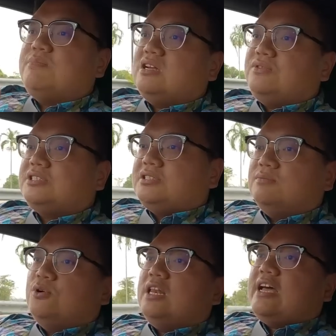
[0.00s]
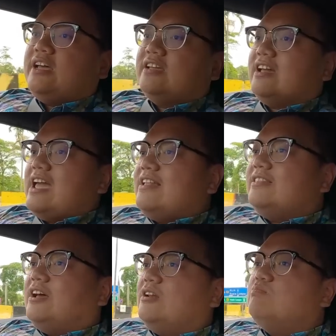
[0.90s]
a bit of a turbo lag,
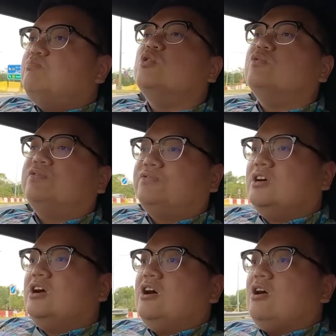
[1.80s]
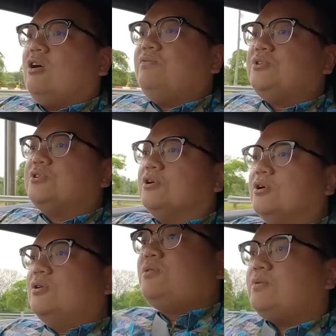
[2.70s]
and then poof, off you
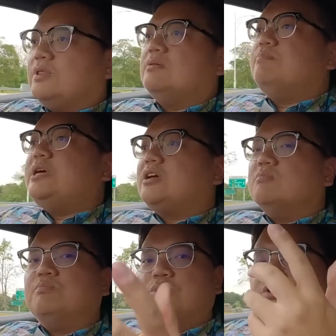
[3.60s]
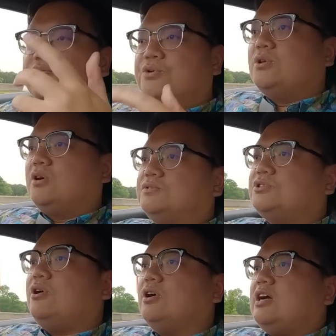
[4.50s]
go with a big boot full of
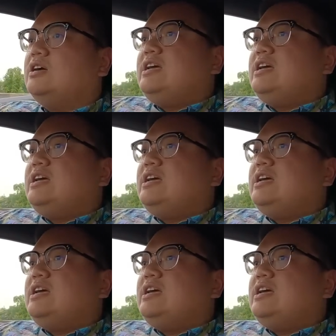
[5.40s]
torque.